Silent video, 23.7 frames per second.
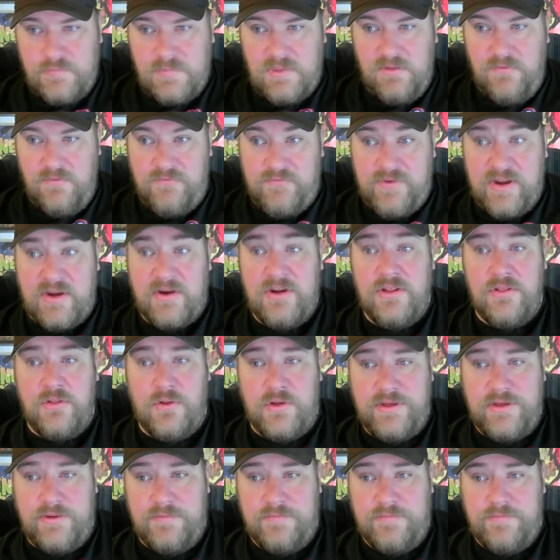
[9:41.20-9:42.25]
very
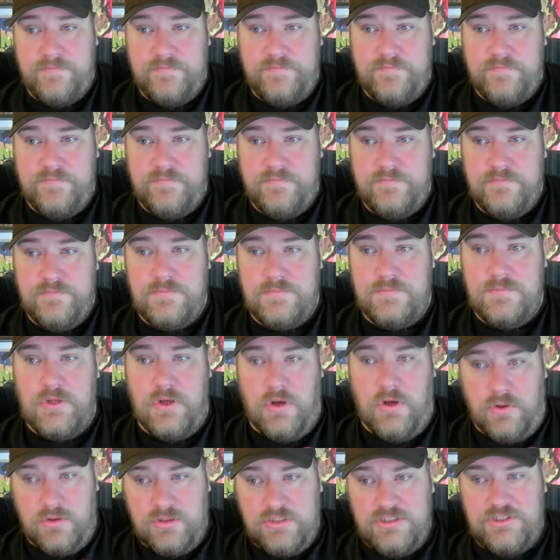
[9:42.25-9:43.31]
loyal,
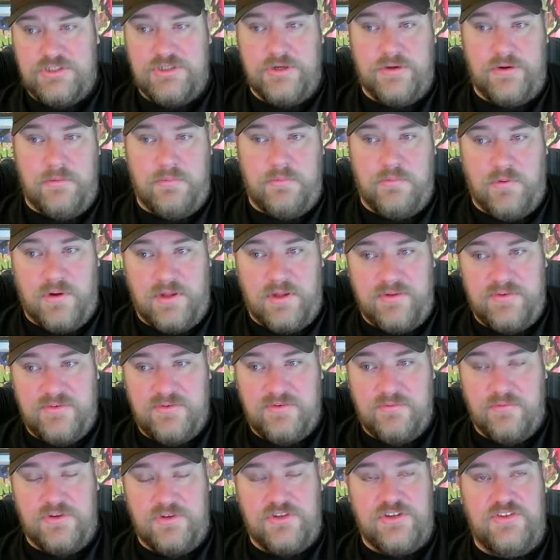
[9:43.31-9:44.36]
only showed up once,
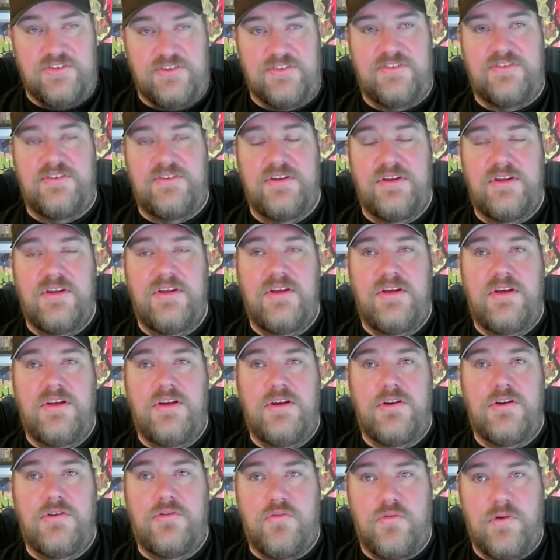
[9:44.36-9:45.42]
which is
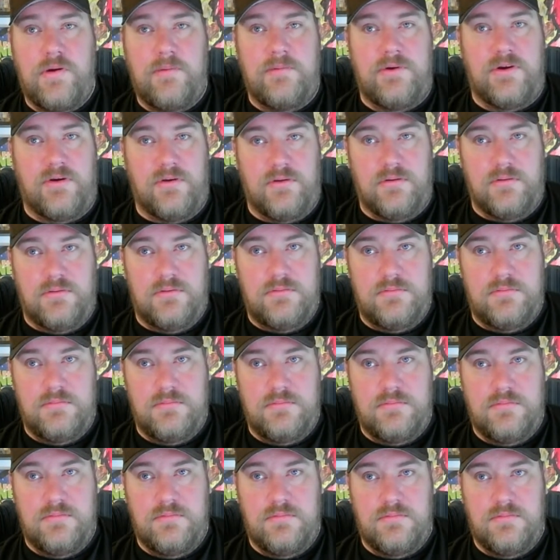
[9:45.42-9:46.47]
Criminal.
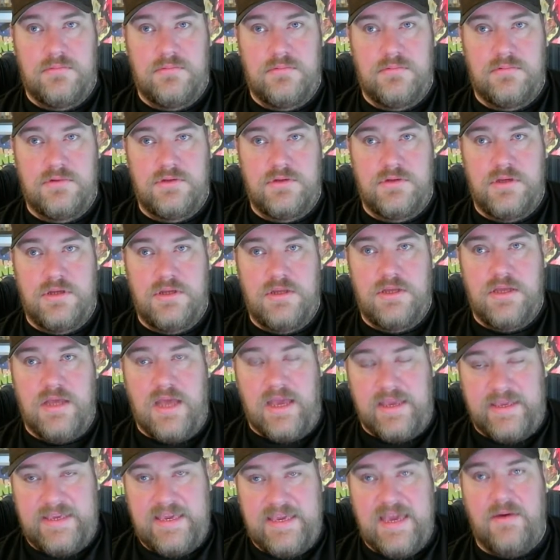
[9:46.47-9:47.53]

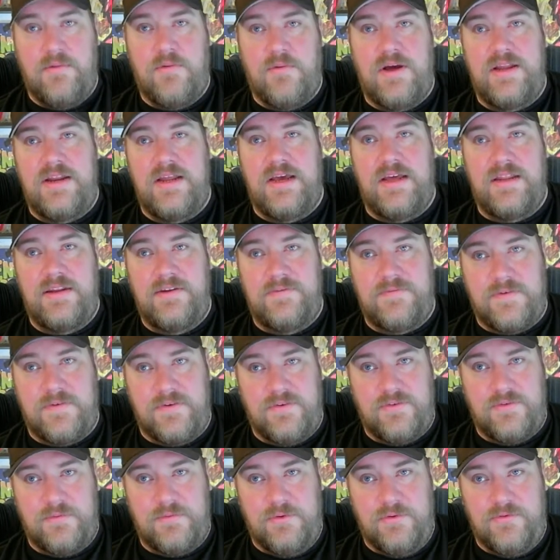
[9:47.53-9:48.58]
I get why not in the
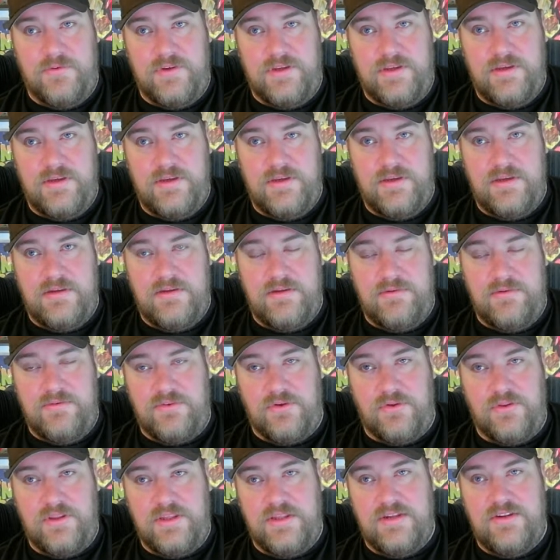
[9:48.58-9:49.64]
first movie. He was
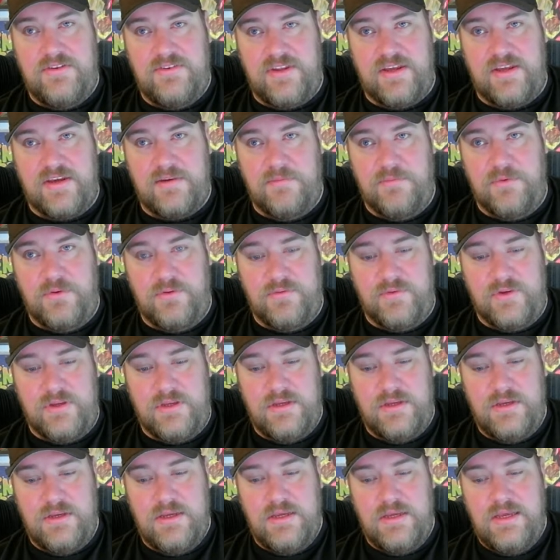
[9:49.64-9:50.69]
only in the second movie,
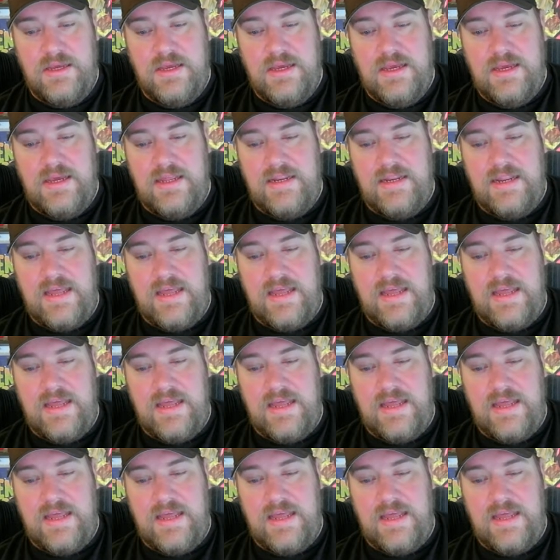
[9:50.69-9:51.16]
and